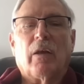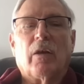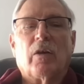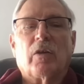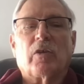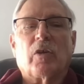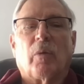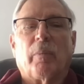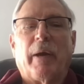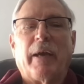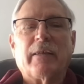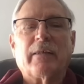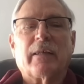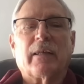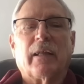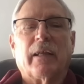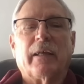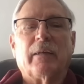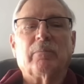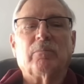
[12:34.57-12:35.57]
So
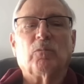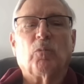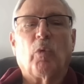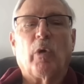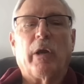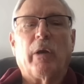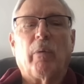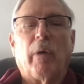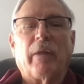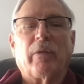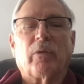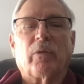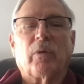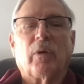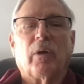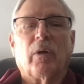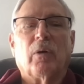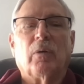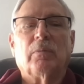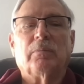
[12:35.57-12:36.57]
basically we went
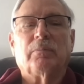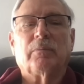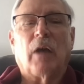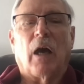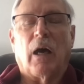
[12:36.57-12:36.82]
through.